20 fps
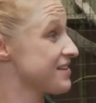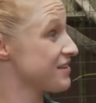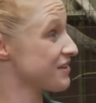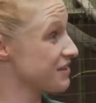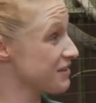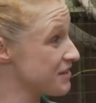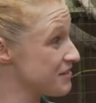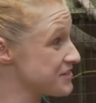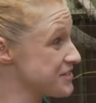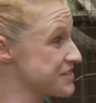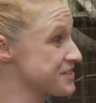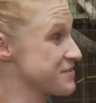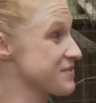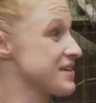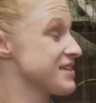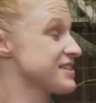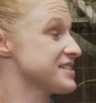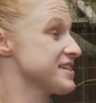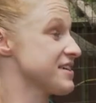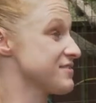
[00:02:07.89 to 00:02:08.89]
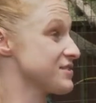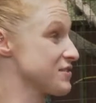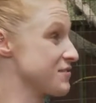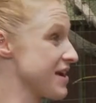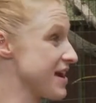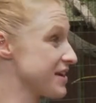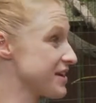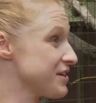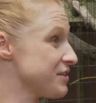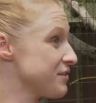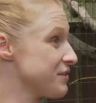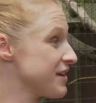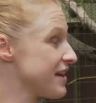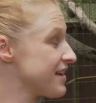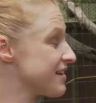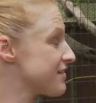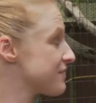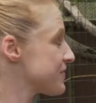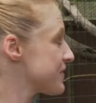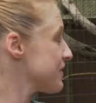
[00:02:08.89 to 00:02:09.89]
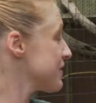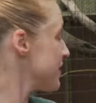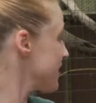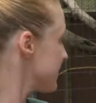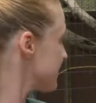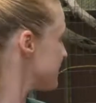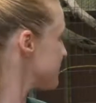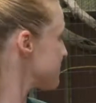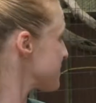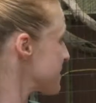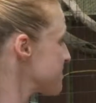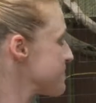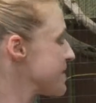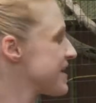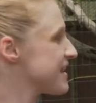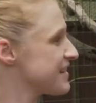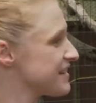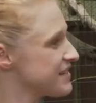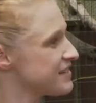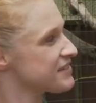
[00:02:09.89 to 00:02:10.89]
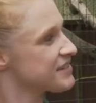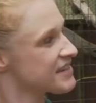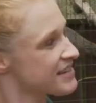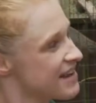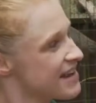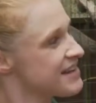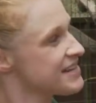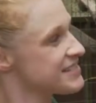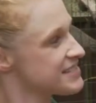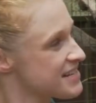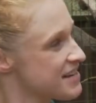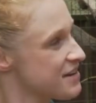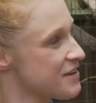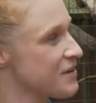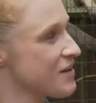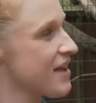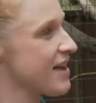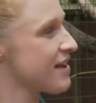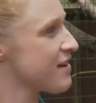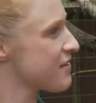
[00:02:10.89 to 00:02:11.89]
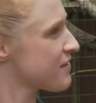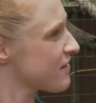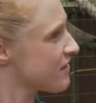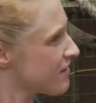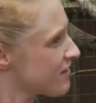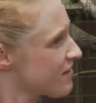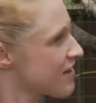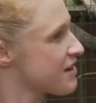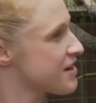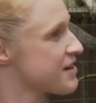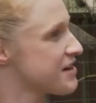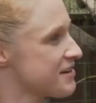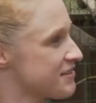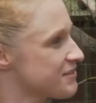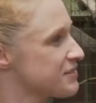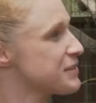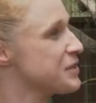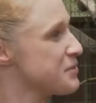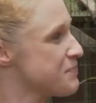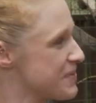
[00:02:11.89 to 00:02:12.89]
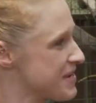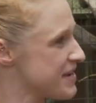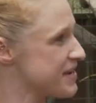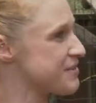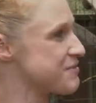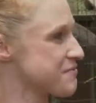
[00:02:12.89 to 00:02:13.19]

closest relatives are raccoon, and if you look at the red panda, you can kind of tell how they're uh, a little bit oh,